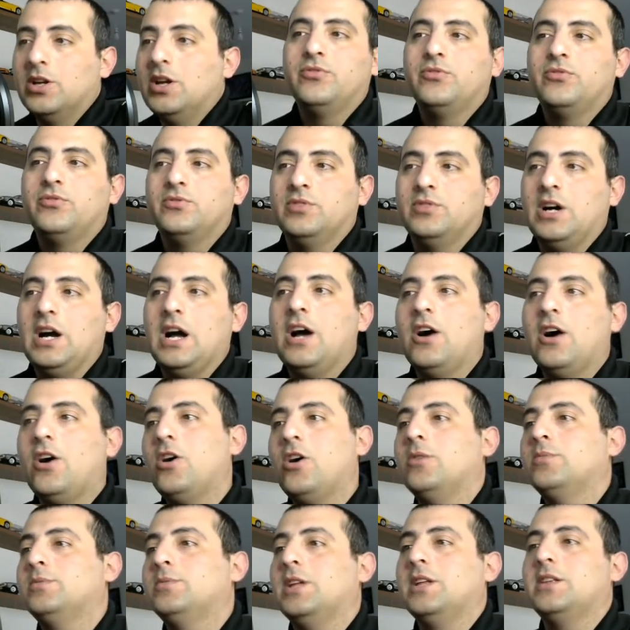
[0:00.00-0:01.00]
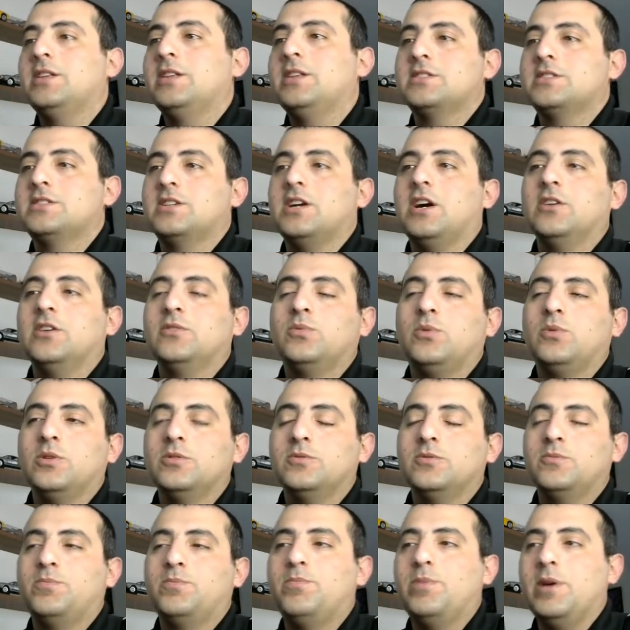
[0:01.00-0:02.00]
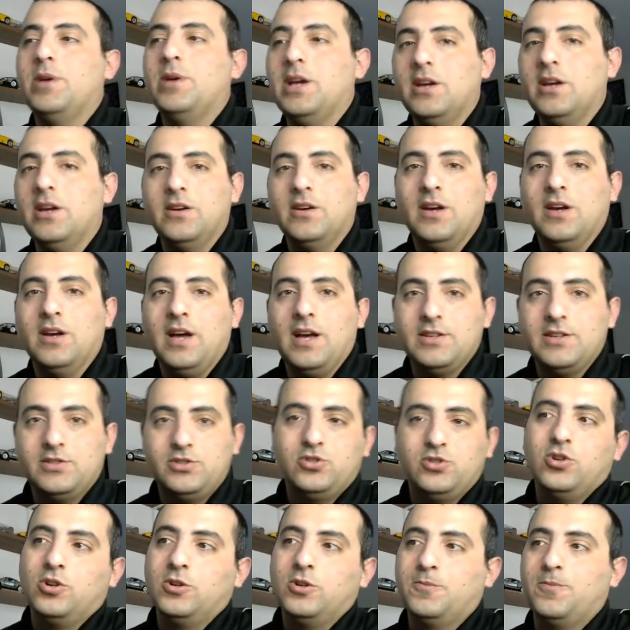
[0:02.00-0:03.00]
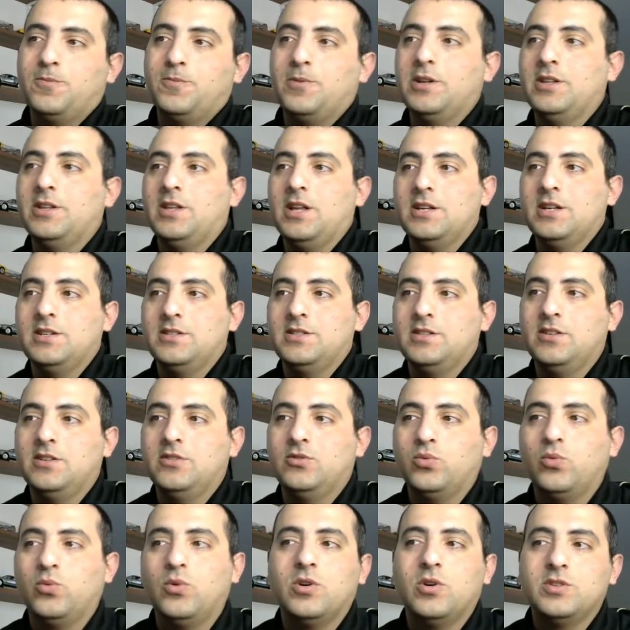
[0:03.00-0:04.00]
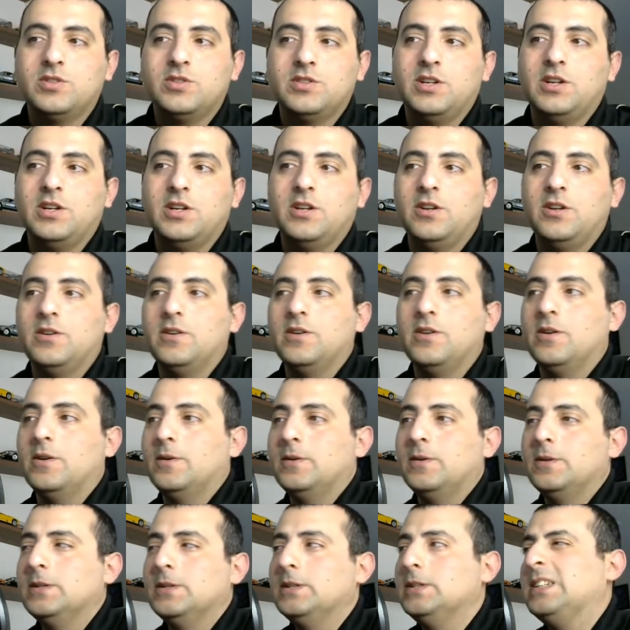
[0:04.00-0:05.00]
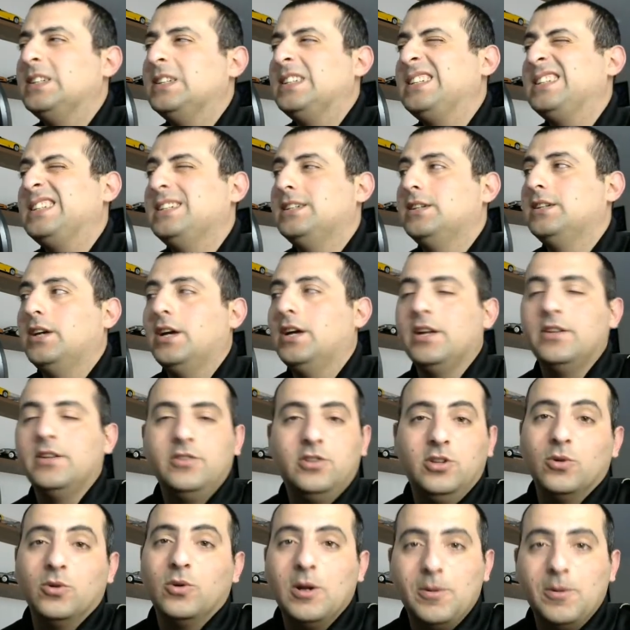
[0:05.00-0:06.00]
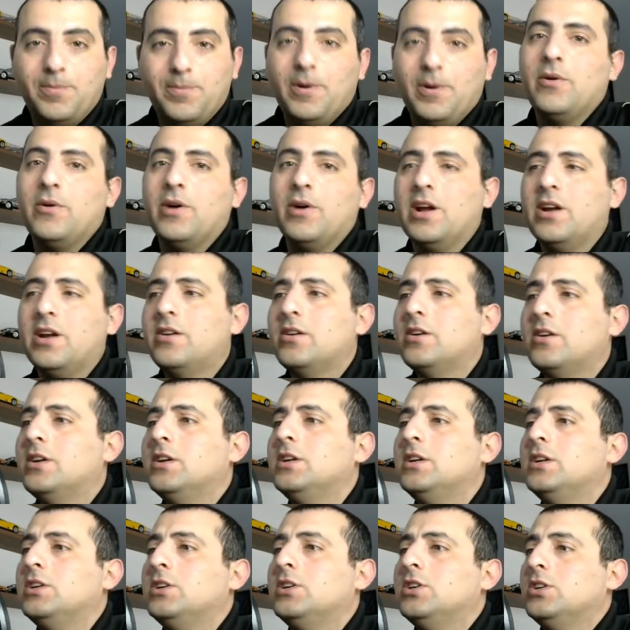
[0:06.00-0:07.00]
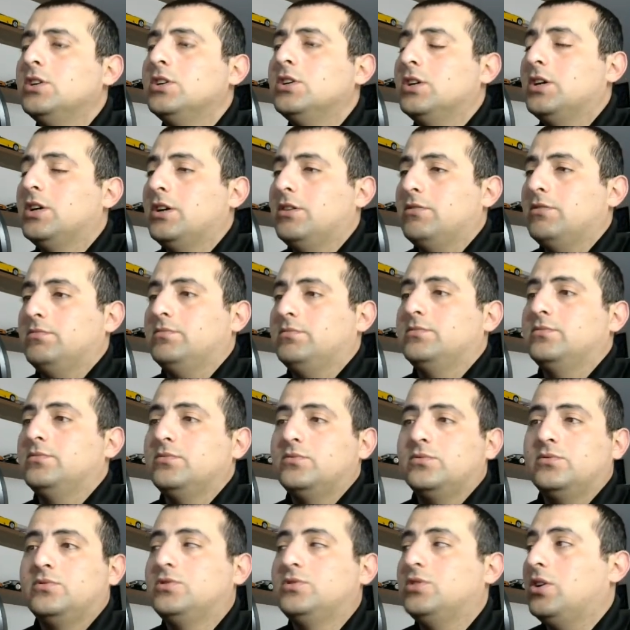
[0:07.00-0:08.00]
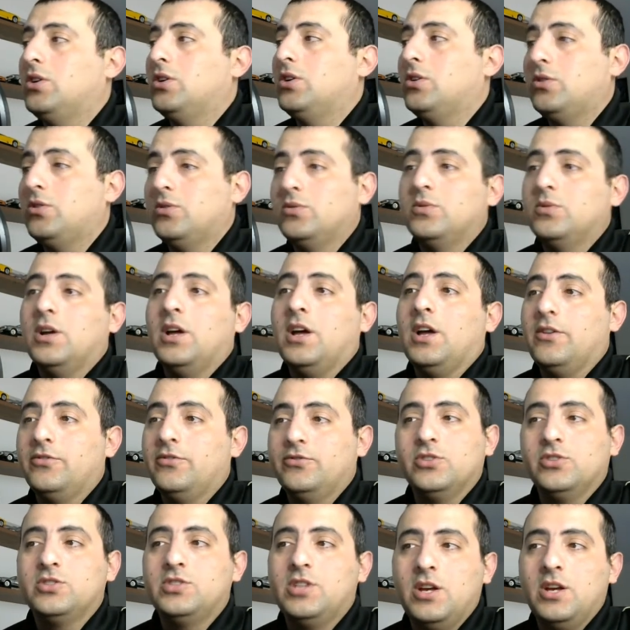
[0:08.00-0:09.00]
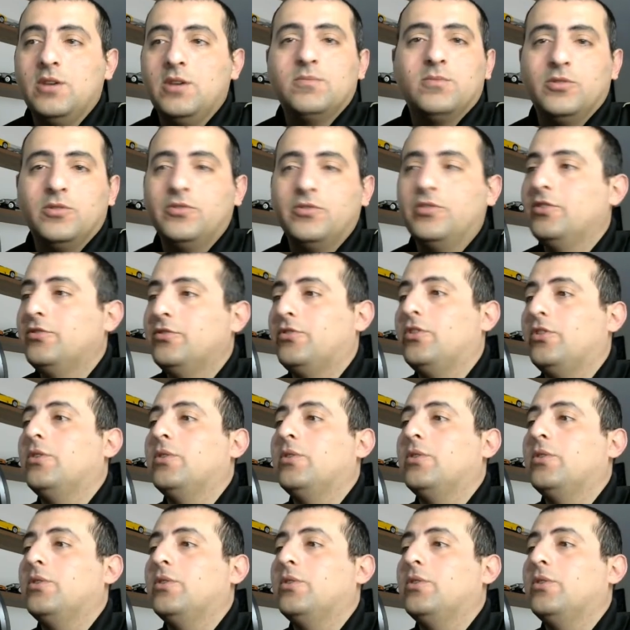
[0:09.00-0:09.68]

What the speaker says: I hope that this card won't be as short print as it was in Dual Power. So we have to see moving forward.